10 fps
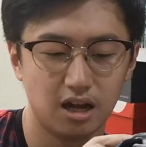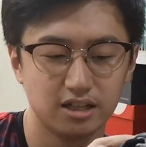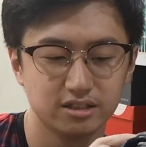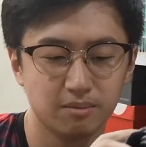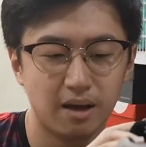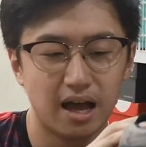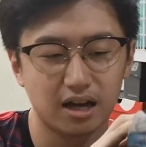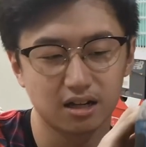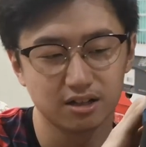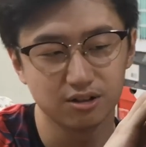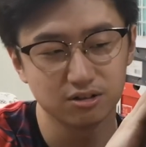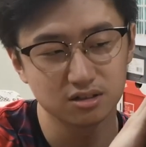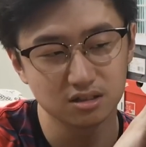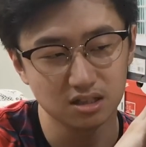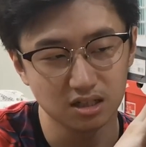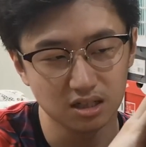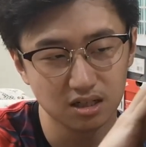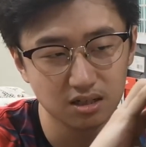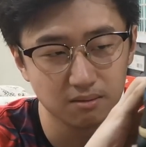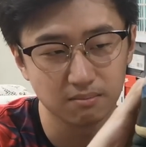at the back, you'll
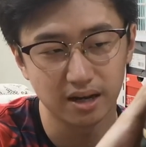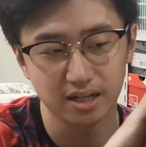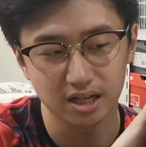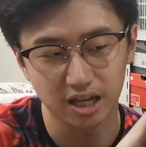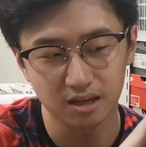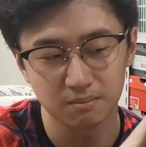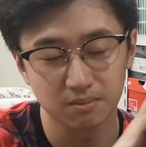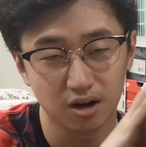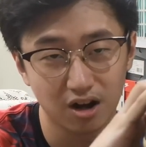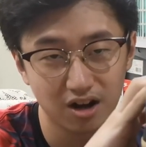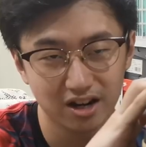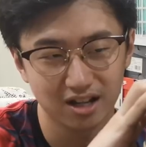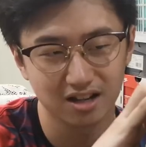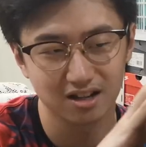see my name on